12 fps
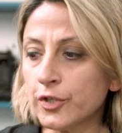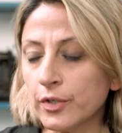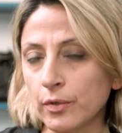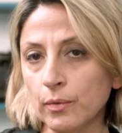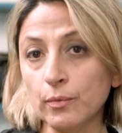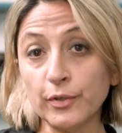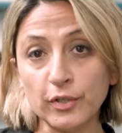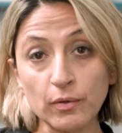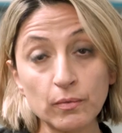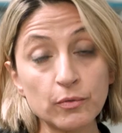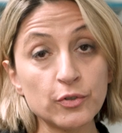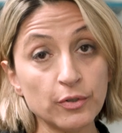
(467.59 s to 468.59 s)
to, you
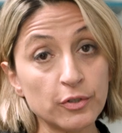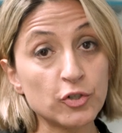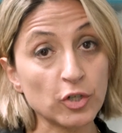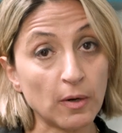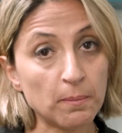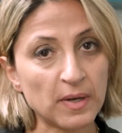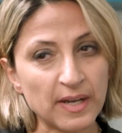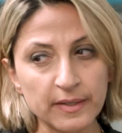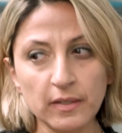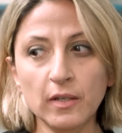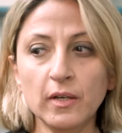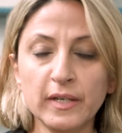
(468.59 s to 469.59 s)
know, to the job
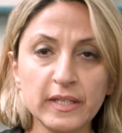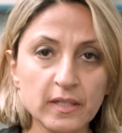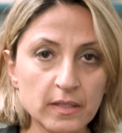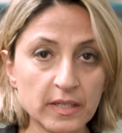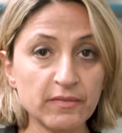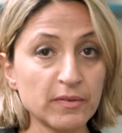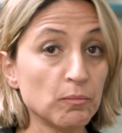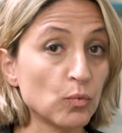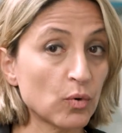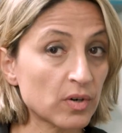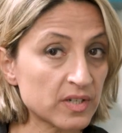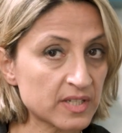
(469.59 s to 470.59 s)
and learning even
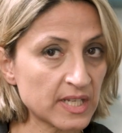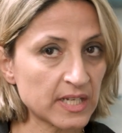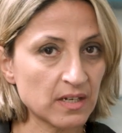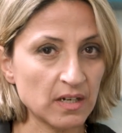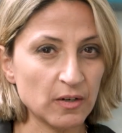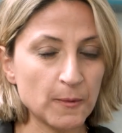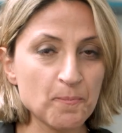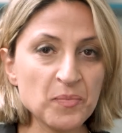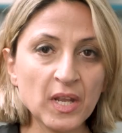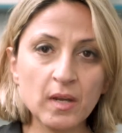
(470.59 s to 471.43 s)
more as they go.